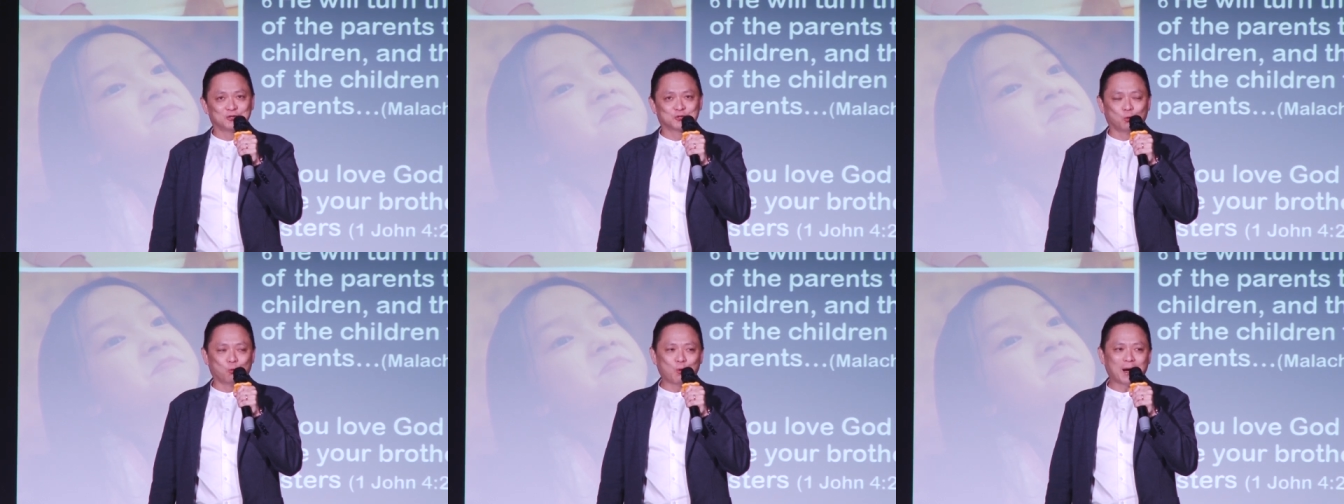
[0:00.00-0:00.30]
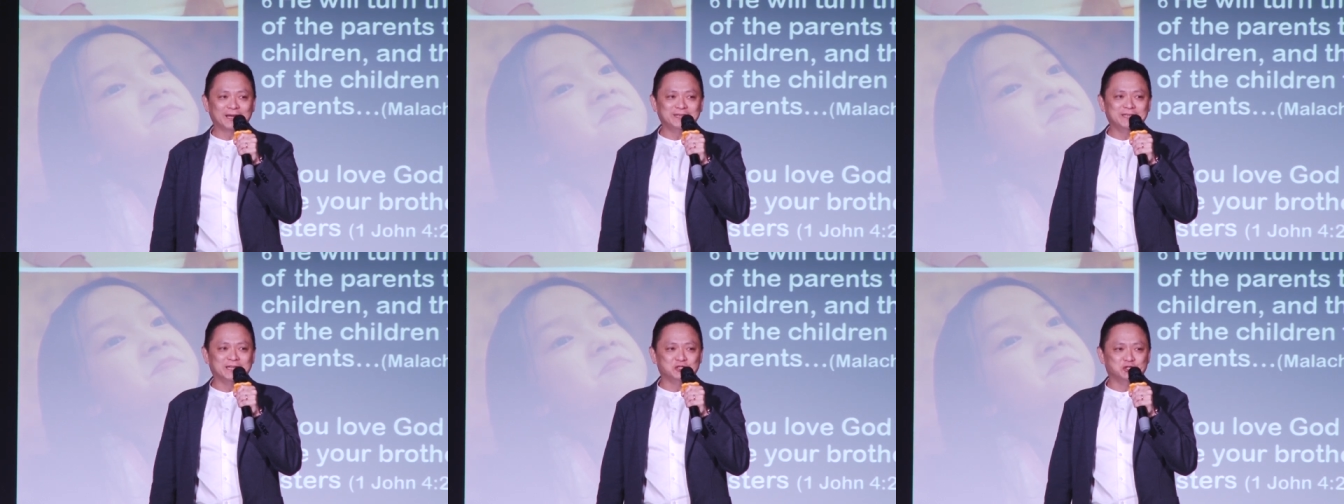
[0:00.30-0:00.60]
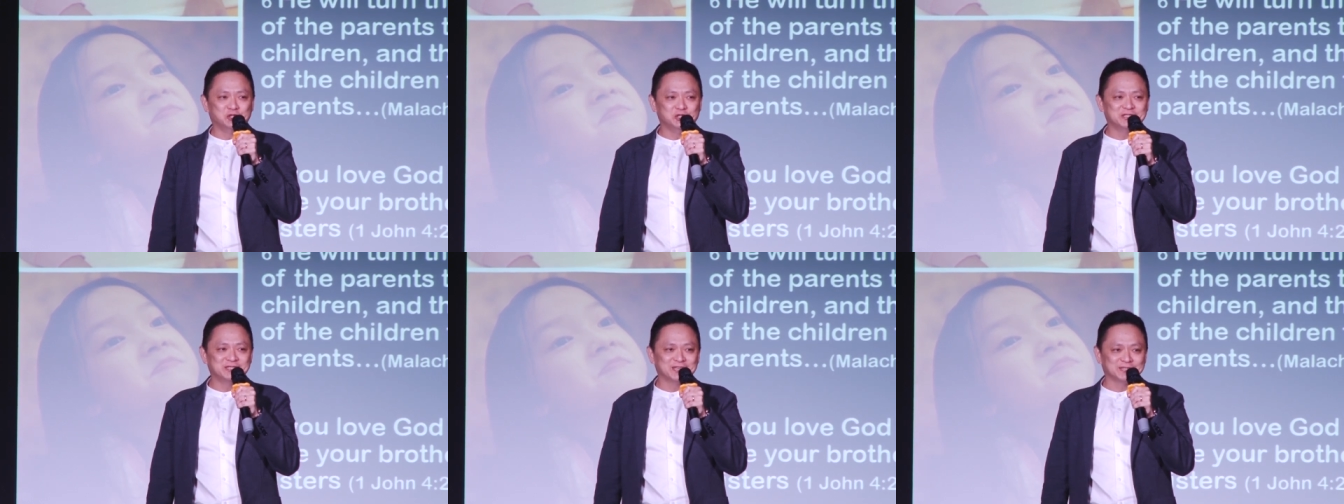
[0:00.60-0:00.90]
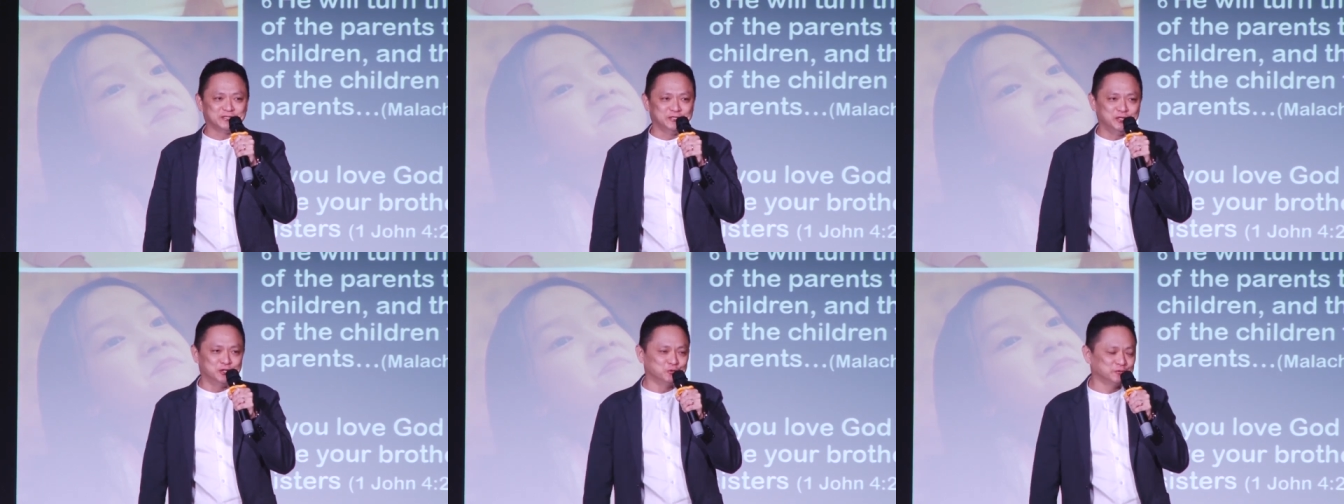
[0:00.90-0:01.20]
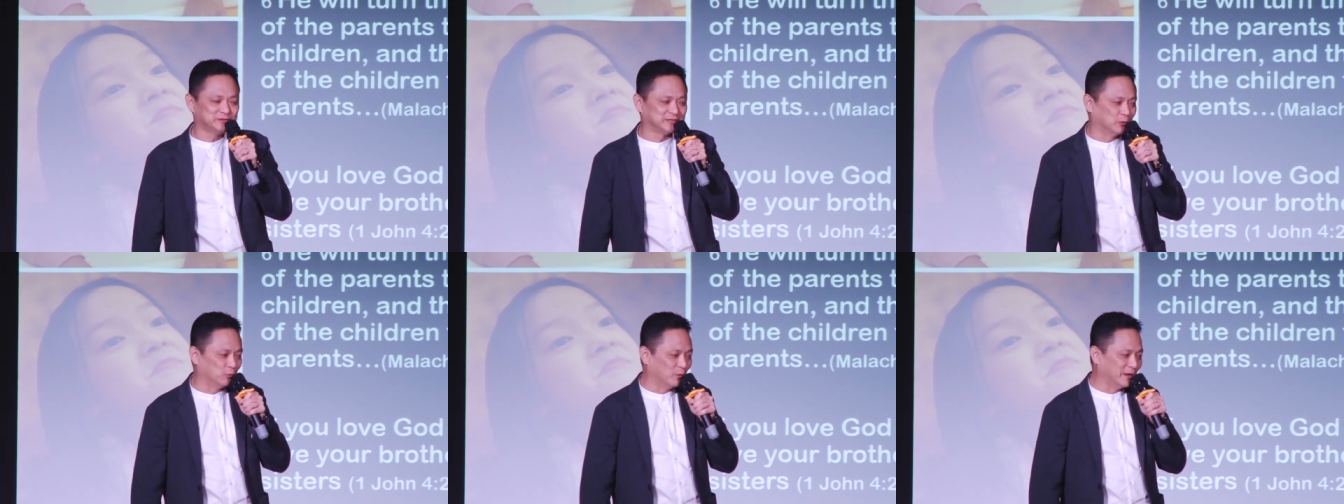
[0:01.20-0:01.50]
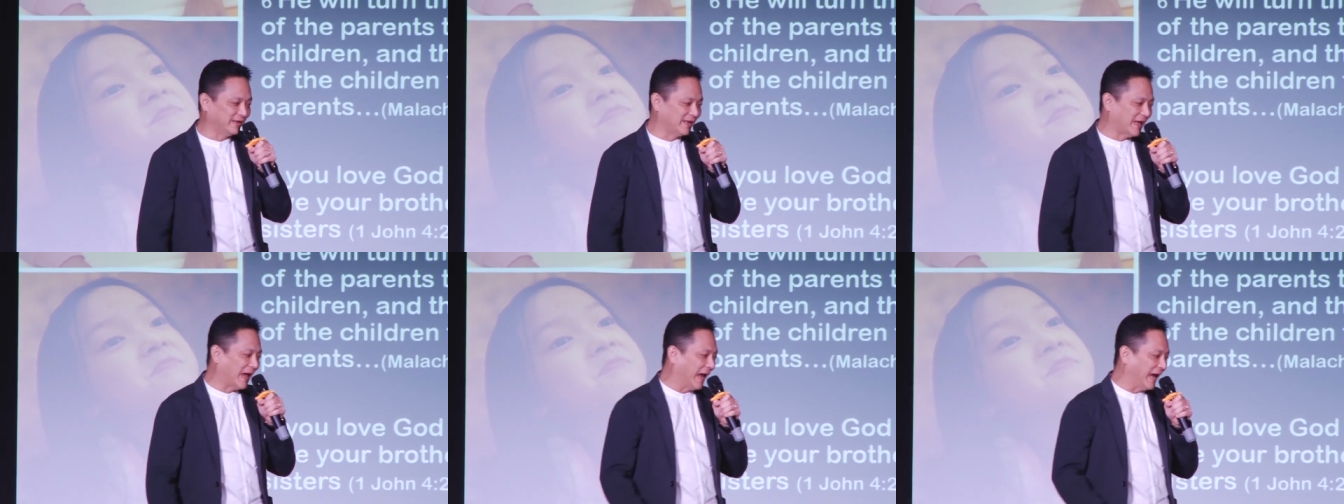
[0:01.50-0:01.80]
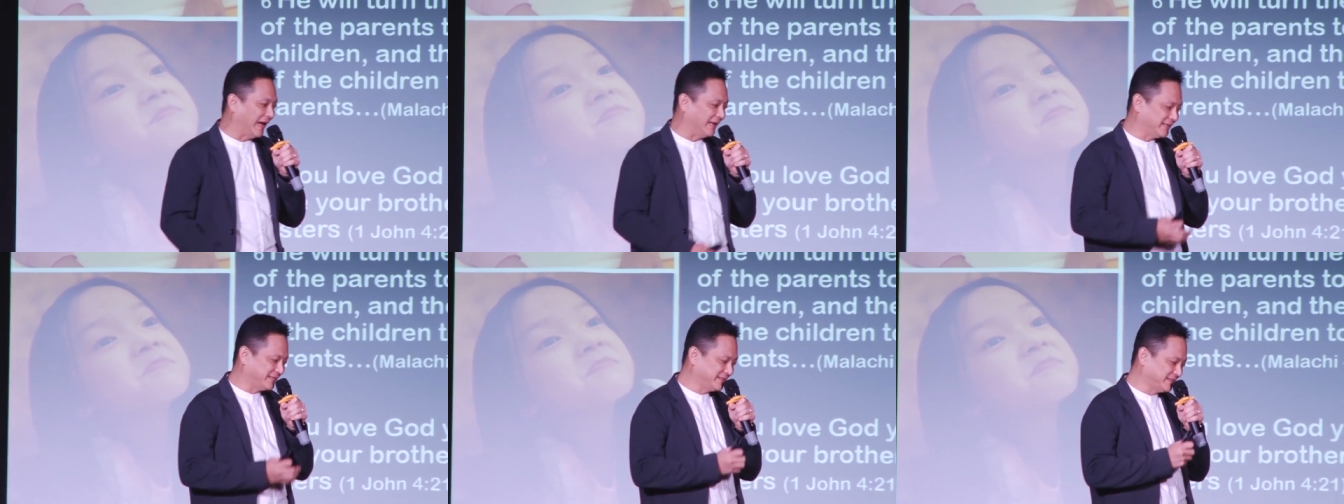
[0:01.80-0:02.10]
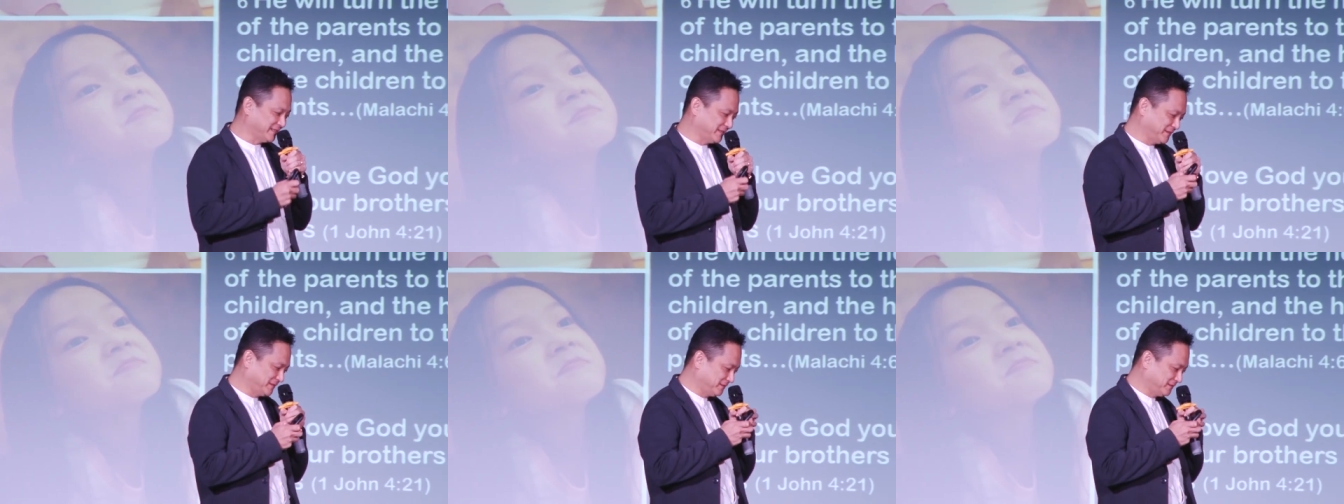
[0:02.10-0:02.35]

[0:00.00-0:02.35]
So, why did Jesus use the word hate?